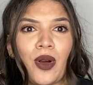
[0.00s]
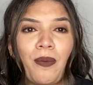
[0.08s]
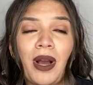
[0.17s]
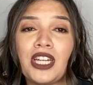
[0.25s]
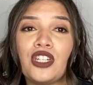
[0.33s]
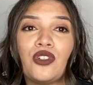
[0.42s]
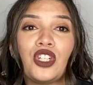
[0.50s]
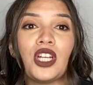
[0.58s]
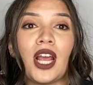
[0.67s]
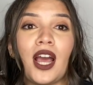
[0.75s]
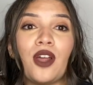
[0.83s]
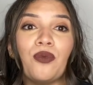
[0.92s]
Mind you, she
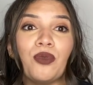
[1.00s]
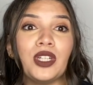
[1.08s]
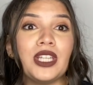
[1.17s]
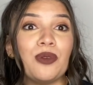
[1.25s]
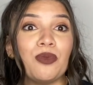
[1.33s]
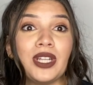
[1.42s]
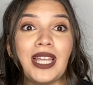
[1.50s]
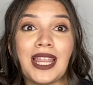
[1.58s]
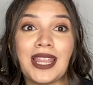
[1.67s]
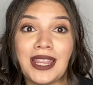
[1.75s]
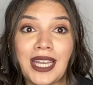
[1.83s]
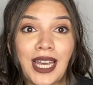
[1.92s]
had really,
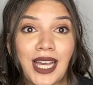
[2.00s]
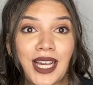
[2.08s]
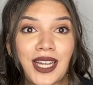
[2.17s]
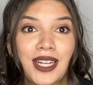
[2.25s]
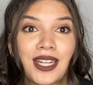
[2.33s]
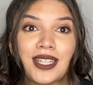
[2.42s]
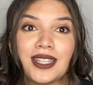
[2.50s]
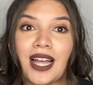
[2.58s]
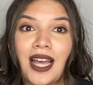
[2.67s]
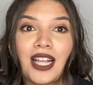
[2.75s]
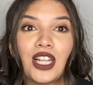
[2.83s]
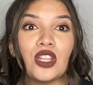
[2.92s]
really thick,
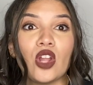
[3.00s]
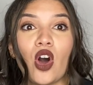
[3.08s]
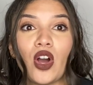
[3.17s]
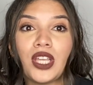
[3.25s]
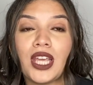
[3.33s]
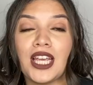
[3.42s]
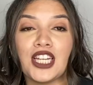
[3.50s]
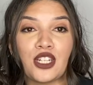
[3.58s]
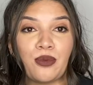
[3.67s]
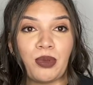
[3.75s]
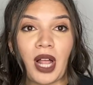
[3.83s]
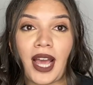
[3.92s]
like long-ish
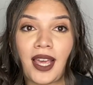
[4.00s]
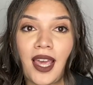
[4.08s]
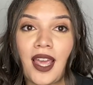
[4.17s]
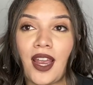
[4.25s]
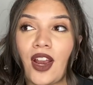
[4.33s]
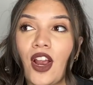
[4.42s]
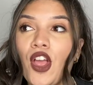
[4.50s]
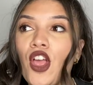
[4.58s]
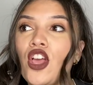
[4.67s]
black hair.